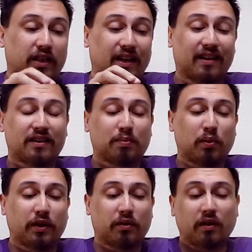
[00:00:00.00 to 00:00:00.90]
And at this
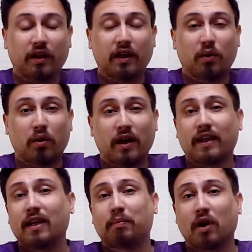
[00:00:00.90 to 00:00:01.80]
point, you're really going to want
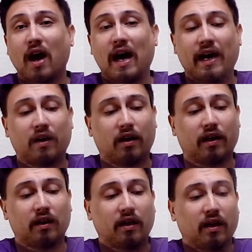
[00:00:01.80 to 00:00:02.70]
to keep your eye on it,